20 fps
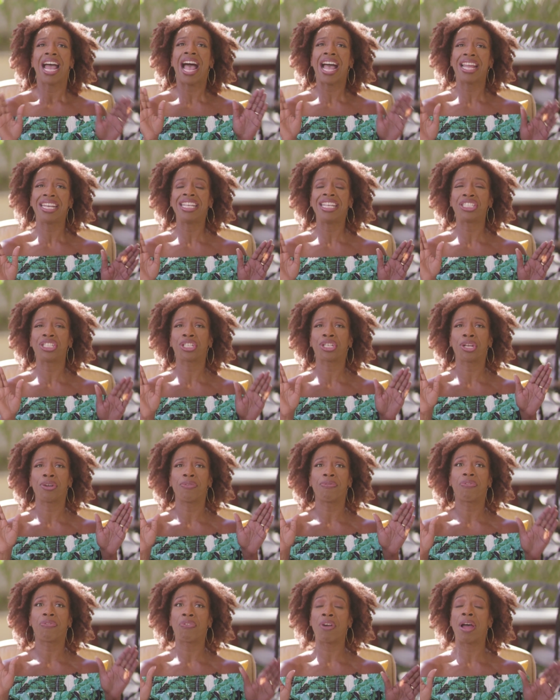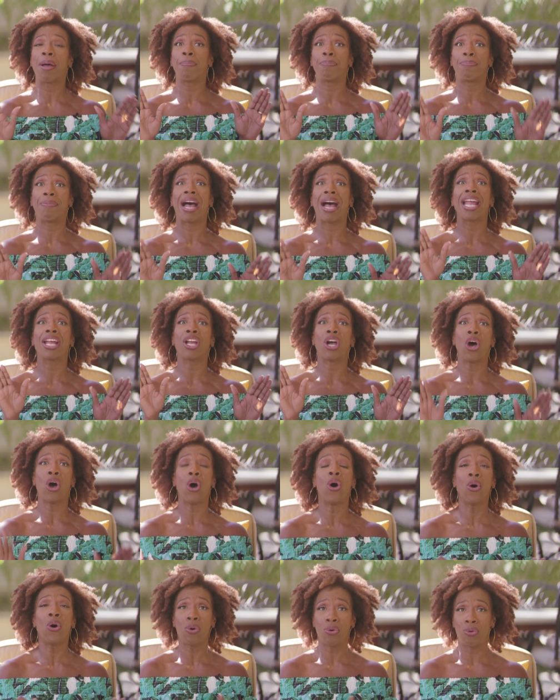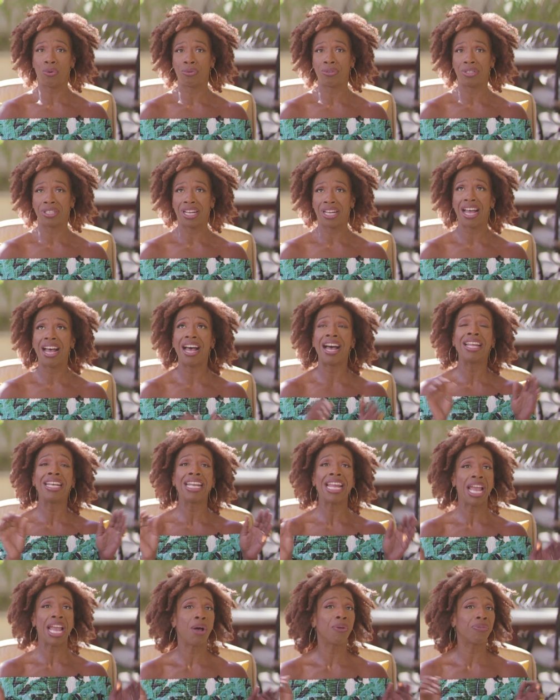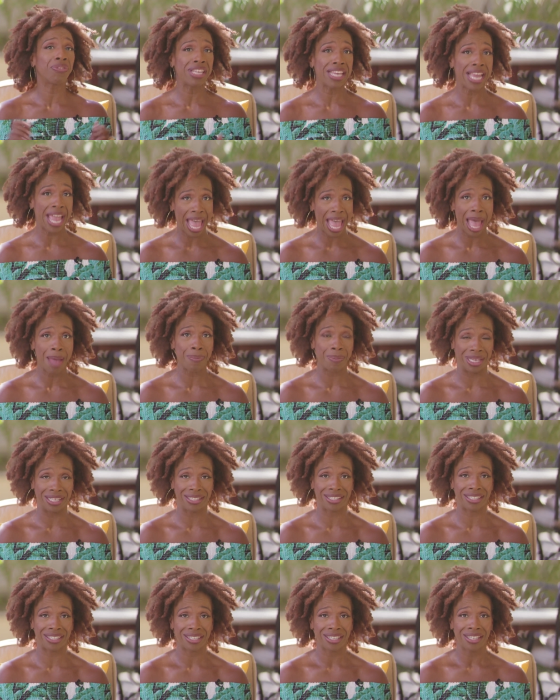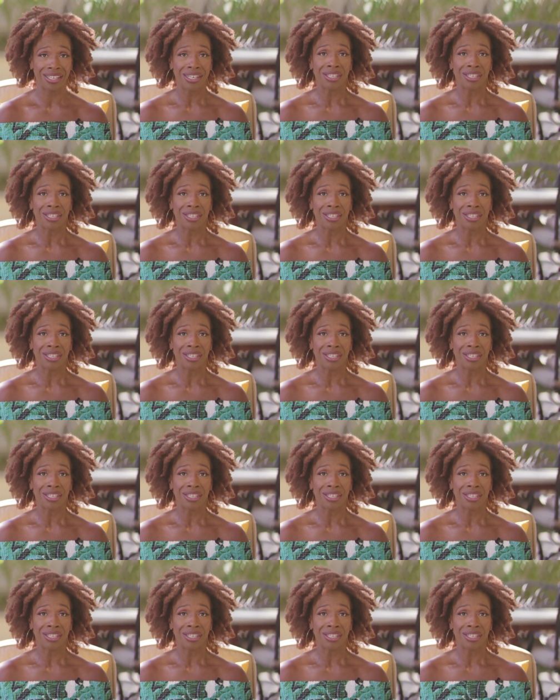I need to confront my own unhealthy habits